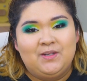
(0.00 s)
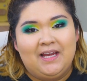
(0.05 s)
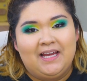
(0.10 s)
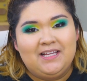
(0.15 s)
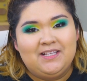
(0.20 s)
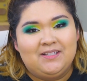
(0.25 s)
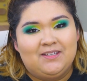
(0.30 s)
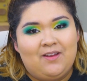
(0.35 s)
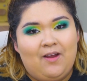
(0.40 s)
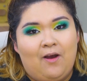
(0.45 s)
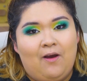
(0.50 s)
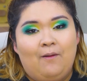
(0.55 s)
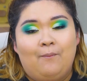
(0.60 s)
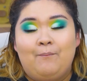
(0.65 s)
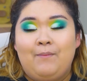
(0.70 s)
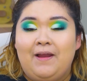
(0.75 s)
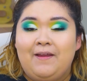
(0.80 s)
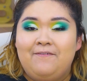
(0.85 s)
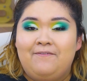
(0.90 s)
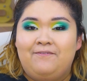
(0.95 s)
you guys know,
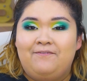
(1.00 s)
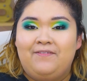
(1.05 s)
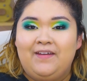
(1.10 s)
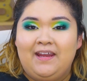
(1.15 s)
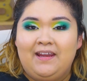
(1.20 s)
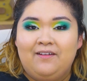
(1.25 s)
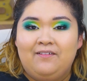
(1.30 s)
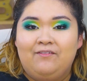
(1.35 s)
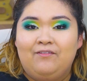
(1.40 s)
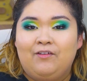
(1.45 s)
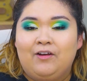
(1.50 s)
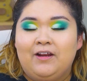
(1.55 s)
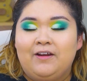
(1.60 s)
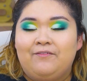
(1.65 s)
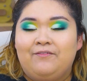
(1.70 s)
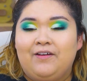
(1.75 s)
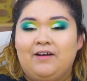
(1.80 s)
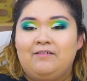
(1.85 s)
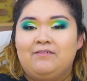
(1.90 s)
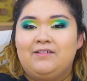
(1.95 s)
my
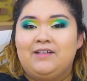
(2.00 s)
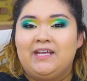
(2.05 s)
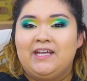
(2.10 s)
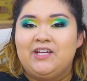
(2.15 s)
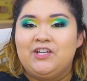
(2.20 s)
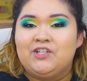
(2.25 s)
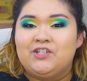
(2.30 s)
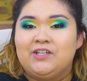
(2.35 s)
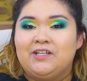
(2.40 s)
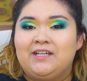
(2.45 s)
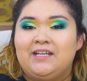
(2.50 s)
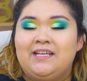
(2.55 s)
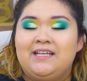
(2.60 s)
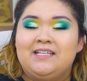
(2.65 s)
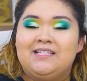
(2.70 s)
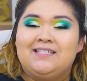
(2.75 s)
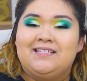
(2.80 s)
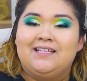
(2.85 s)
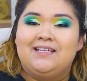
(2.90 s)
favorite foundation is